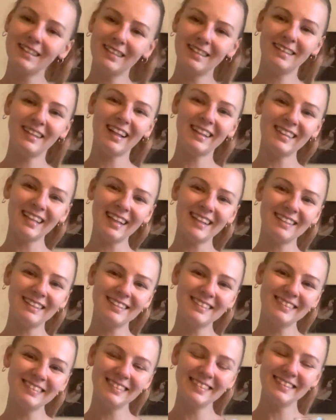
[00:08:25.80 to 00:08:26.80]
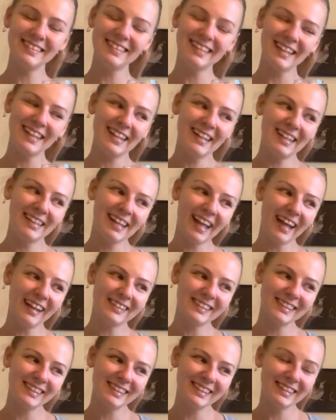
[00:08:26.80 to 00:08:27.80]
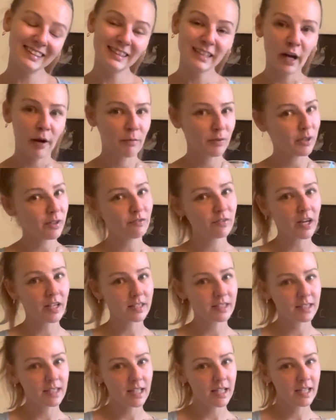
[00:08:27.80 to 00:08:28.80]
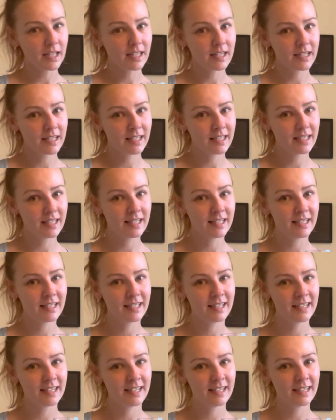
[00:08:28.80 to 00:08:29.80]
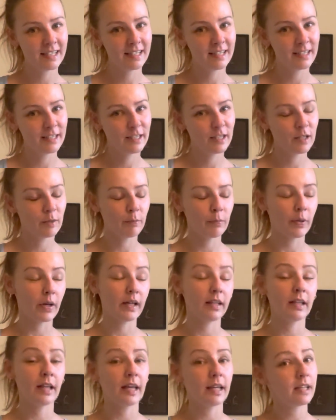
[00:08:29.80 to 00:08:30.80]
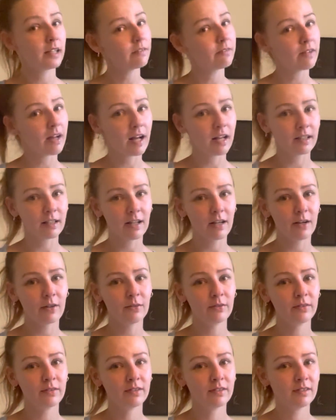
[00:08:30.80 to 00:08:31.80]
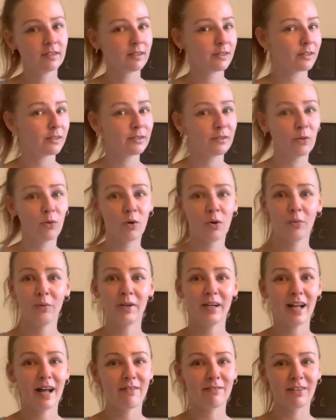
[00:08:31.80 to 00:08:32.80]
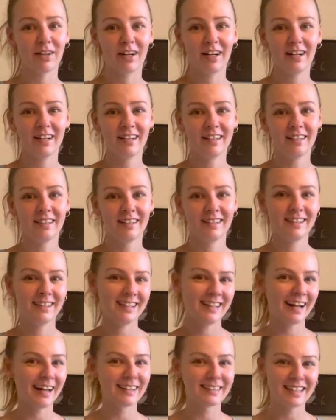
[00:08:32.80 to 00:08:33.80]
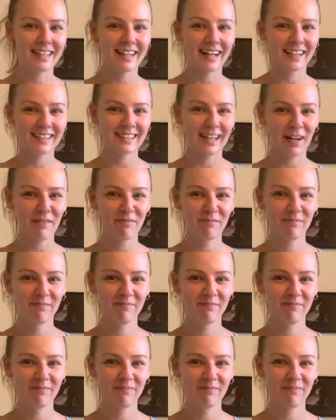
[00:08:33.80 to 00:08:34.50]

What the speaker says: And that's it. Thanks. I'm a little rusty, but like and follow or whatever, and I'll see you next time.